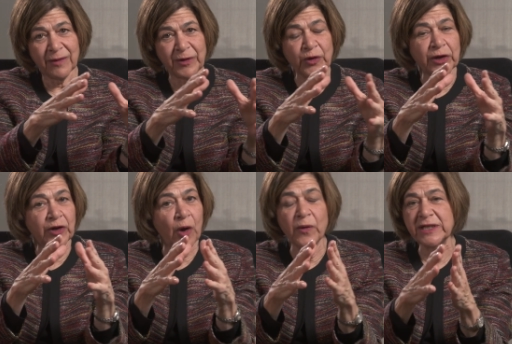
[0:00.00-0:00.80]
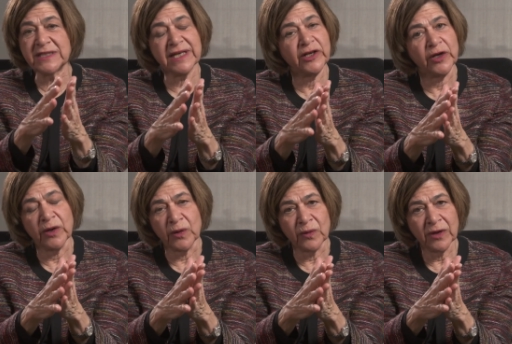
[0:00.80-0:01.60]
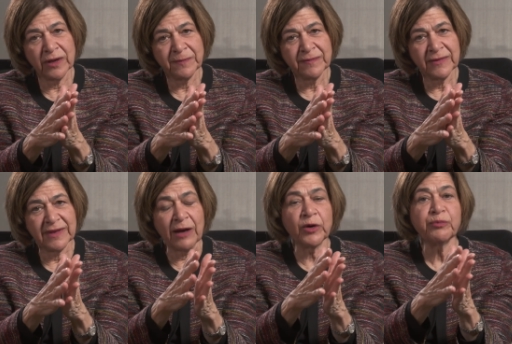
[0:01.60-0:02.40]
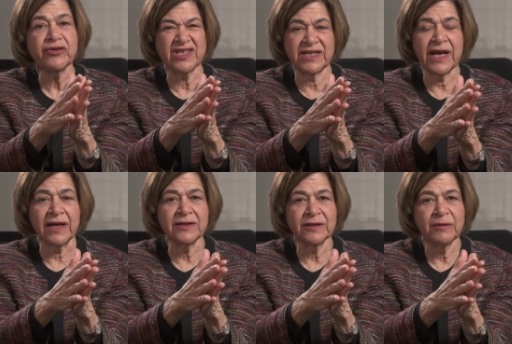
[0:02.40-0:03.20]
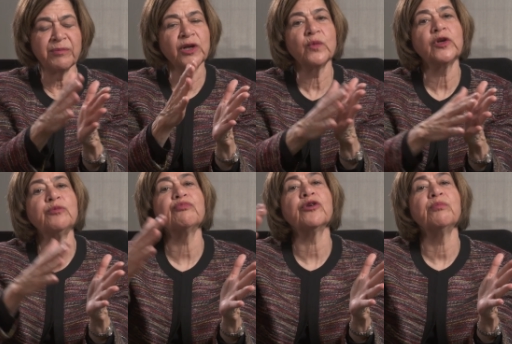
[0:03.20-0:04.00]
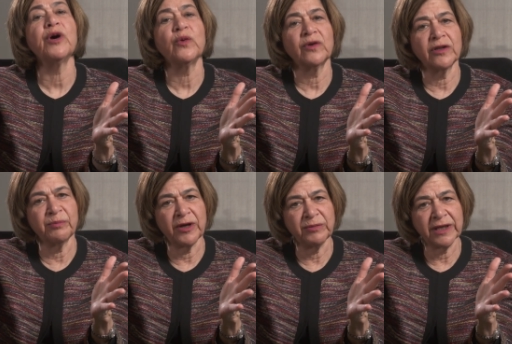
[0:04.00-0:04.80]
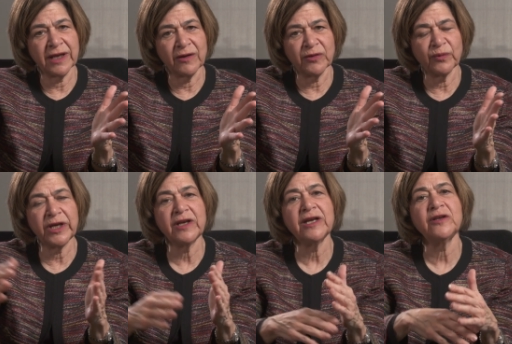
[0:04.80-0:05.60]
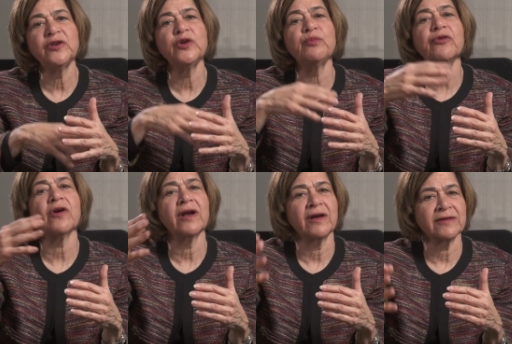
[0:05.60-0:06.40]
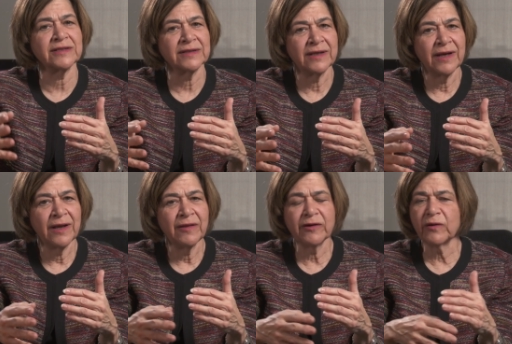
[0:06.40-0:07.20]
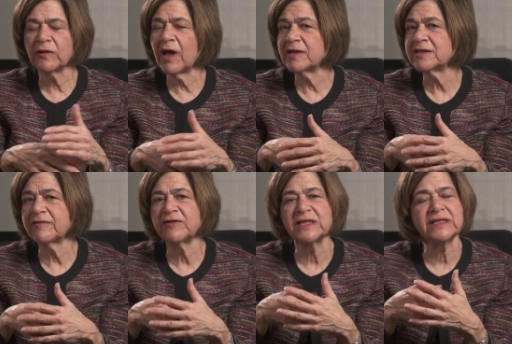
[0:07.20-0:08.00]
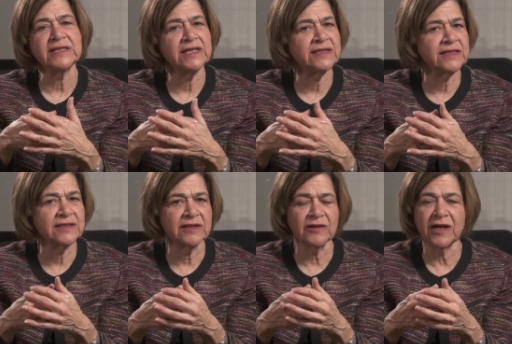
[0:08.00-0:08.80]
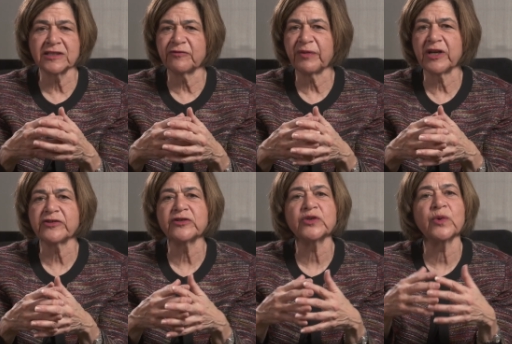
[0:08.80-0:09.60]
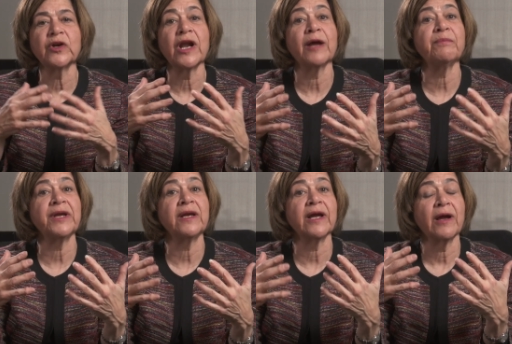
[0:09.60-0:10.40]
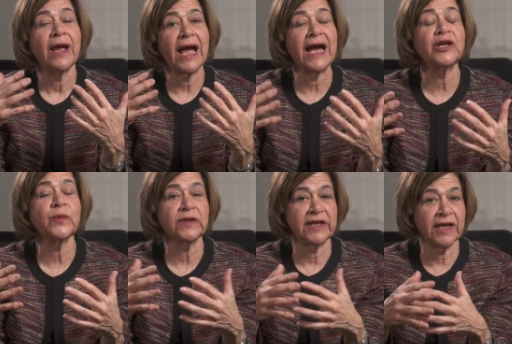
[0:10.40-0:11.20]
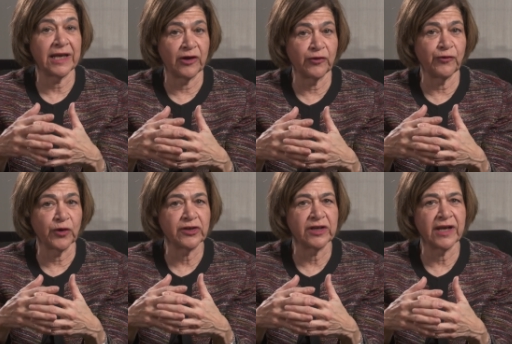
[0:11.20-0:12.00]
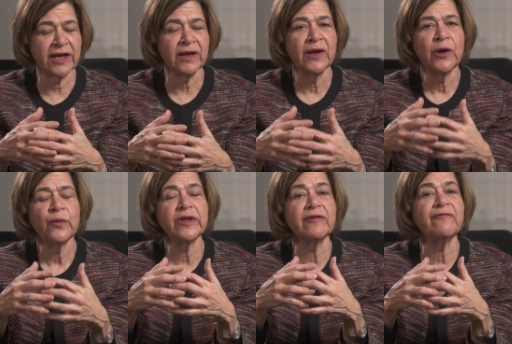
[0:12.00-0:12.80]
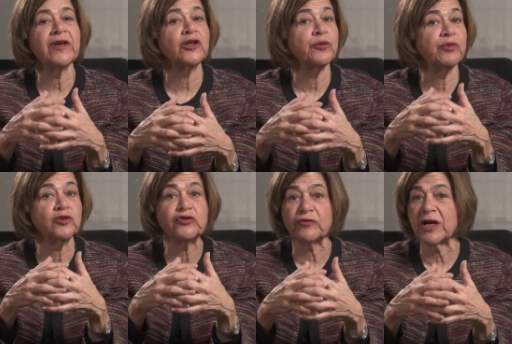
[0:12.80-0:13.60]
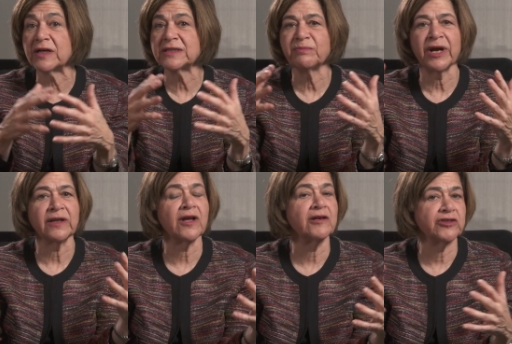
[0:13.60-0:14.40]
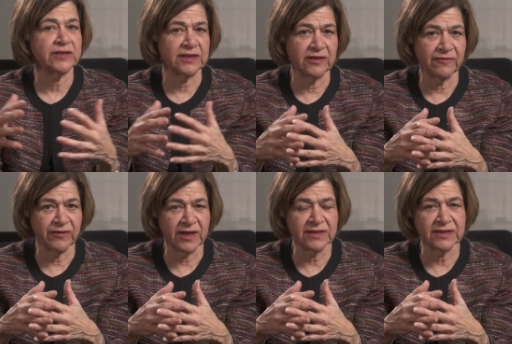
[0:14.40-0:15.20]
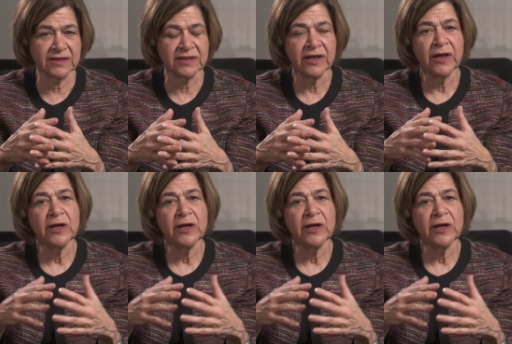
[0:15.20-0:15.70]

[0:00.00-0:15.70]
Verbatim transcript: You can always say no. That would protect, but it wouldn't promote the public health. We need new products. There are lots of diseases and lots of patients who are not being adequately cared for today with available drugs, biologics, and devices.